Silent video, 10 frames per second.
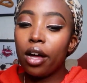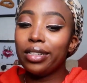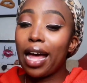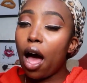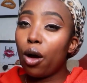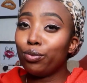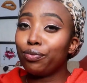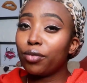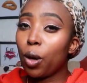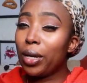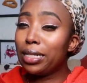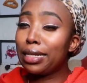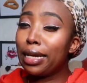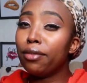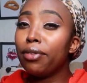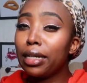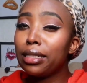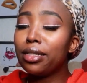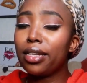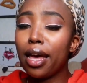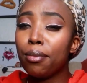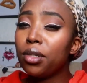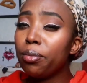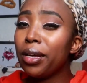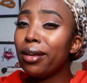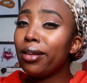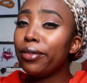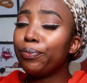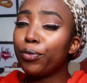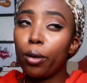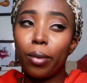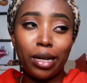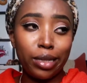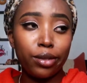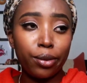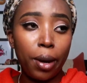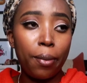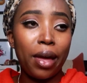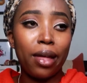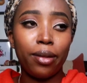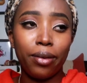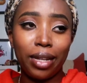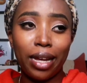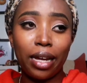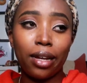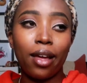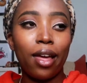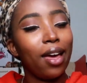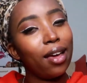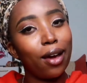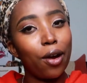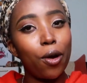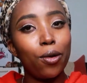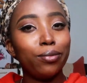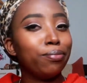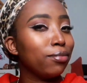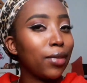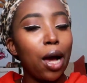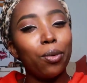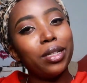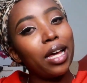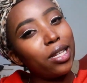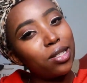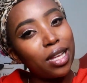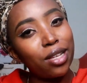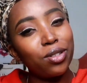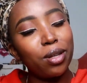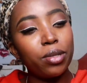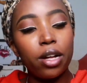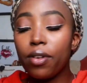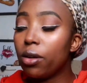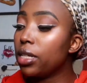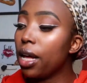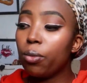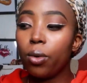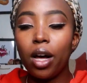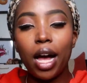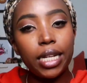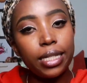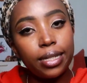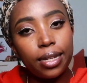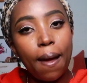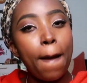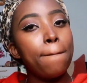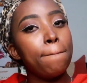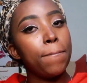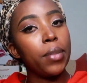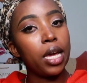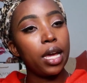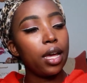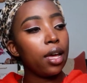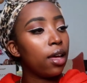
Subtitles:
Now, when Skinfix DM'd me on my Instagram and they were like, hey girl, would like to send you some stuff, I was like, what? Me?